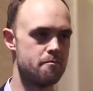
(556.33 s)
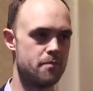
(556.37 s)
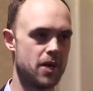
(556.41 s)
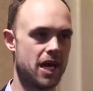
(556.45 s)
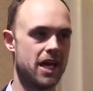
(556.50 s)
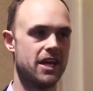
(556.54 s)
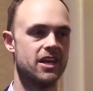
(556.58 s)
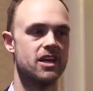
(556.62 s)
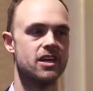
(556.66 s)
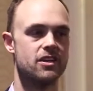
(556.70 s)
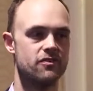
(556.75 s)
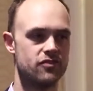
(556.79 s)

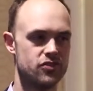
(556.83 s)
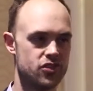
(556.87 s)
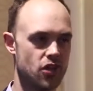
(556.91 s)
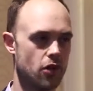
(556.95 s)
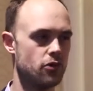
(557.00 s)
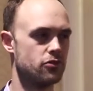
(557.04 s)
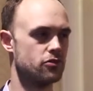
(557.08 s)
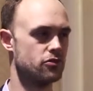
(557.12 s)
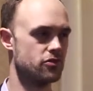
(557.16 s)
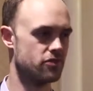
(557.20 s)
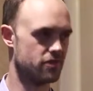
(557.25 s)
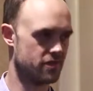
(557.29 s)
but
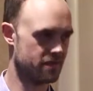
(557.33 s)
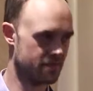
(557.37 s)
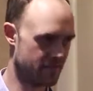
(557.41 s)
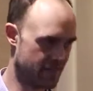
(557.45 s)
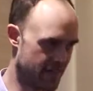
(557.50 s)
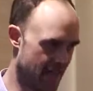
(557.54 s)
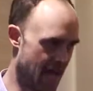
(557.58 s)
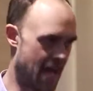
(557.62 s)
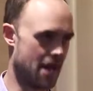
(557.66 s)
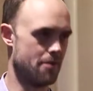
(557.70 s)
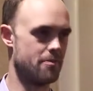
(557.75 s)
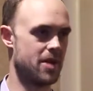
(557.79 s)
don't
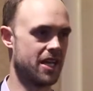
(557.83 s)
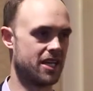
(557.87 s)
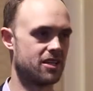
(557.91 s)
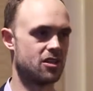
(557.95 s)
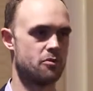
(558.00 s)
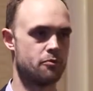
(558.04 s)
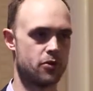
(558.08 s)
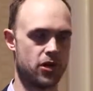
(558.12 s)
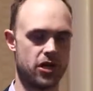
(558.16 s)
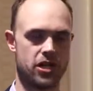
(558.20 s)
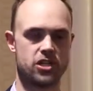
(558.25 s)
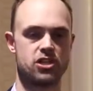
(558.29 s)
not make the
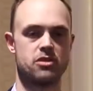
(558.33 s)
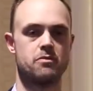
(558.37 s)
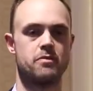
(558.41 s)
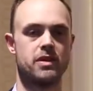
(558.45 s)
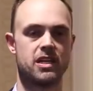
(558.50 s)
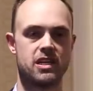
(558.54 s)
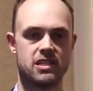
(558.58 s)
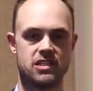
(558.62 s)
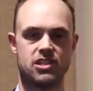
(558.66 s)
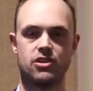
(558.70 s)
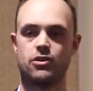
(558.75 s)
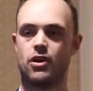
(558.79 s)
prediction
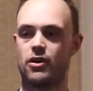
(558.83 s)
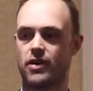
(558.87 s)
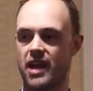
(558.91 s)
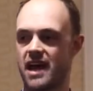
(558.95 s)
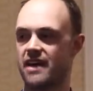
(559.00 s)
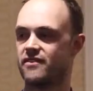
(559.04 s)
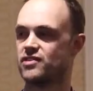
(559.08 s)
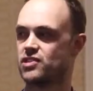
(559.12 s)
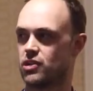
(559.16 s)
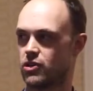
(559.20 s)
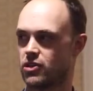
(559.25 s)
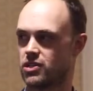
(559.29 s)
because you don't
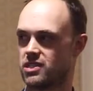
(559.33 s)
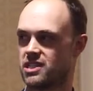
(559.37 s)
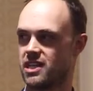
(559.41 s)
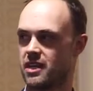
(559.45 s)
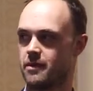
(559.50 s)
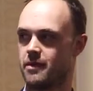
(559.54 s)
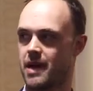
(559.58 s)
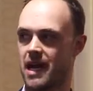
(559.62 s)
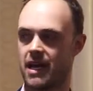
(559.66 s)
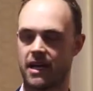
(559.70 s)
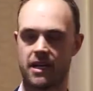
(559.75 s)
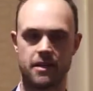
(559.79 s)
have certainty
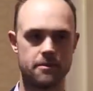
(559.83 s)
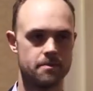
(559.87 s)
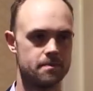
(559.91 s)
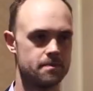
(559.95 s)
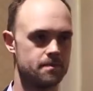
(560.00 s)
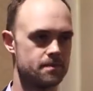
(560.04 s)
about it.